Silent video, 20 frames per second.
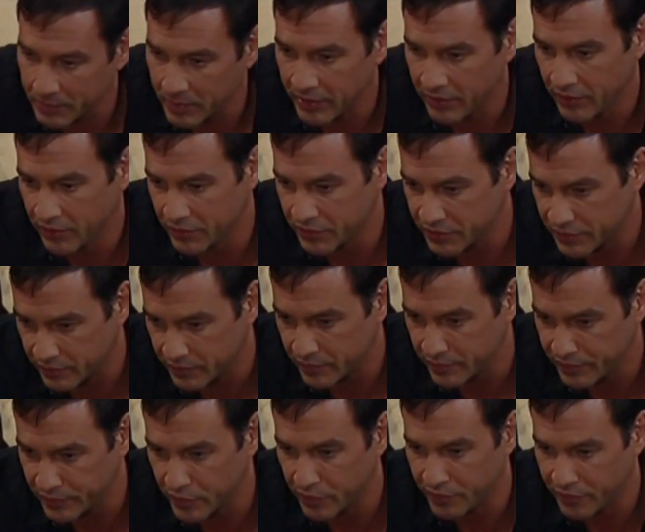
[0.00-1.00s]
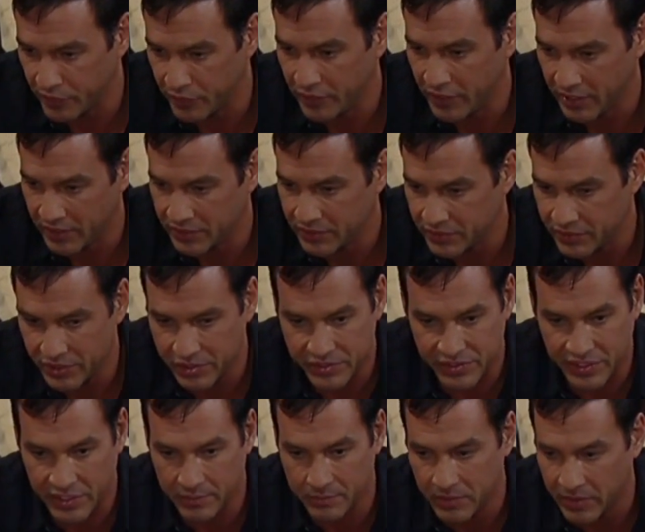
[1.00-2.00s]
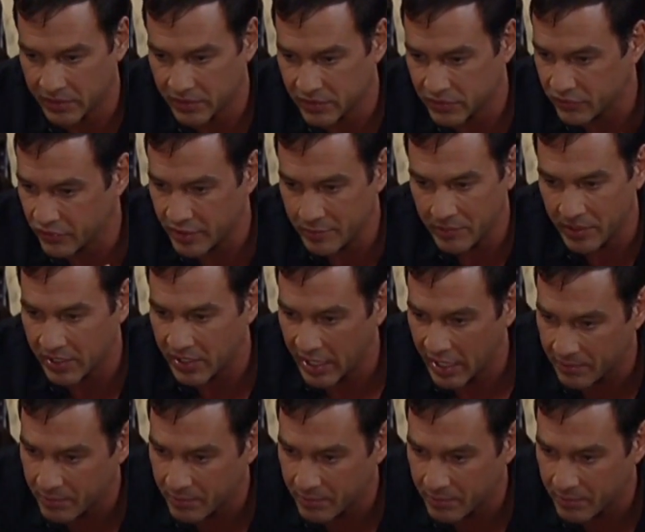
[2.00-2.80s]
was my nurse for a few days. She seemed extremely